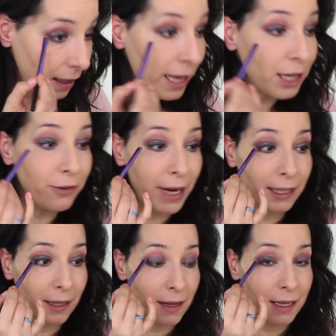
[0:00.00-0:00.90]
I
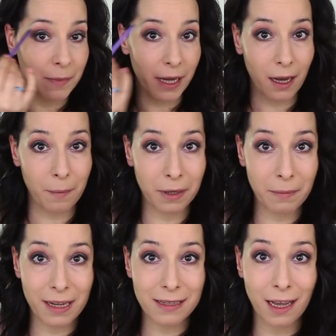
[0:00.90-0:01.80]
created this makeup
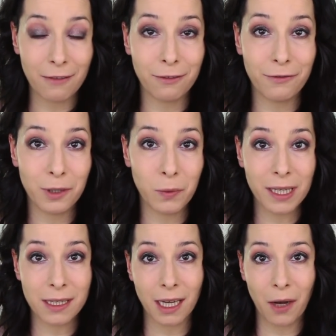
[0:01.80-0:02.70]
on myself a few
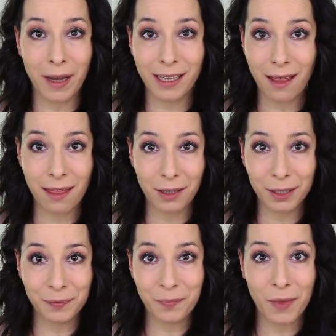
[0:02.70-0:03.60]
weeks ago, and I
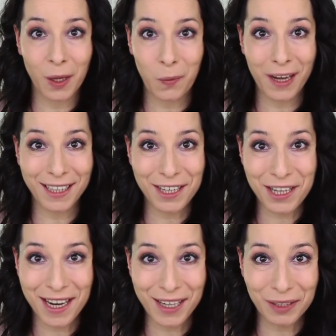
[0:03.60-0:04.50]
thought, why not
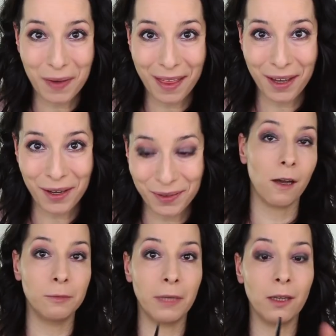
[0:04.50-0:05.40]
share it with you?
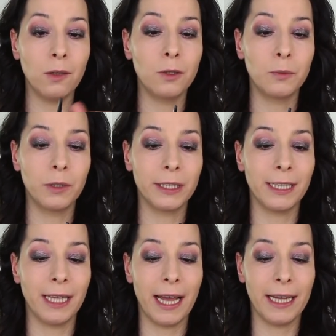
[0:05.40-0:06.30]
On my lower
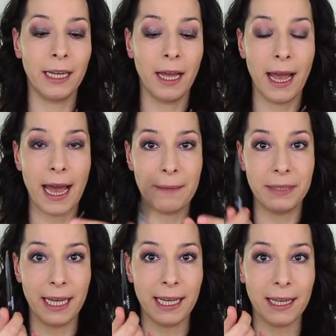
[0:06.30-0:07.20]
waterline,
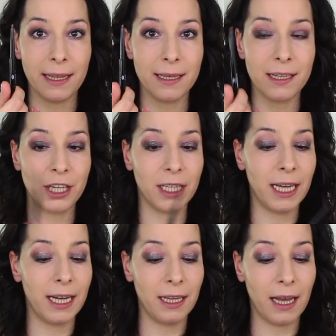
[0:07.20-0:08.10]
I'm taking this
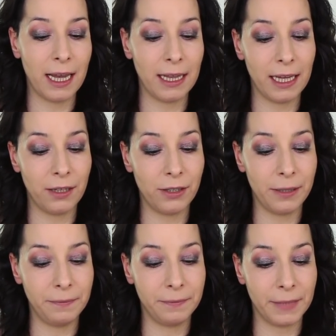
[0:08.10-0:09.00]
Chanel
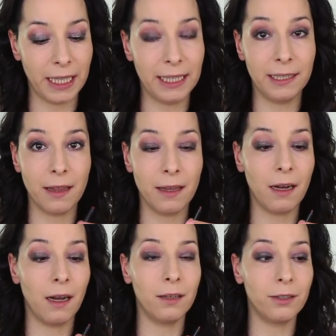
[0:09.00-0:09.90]
eyeliner in the
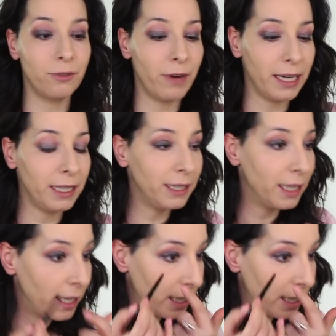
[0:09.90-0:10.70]
color Granite.